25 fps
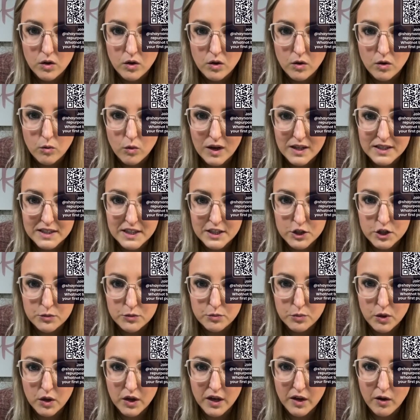What did you
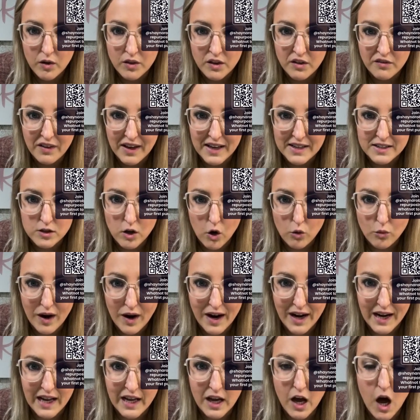put on the vase
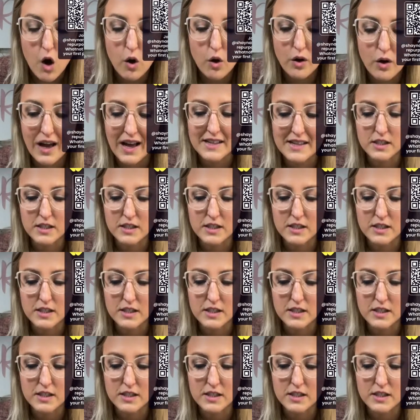already? Oh, okay.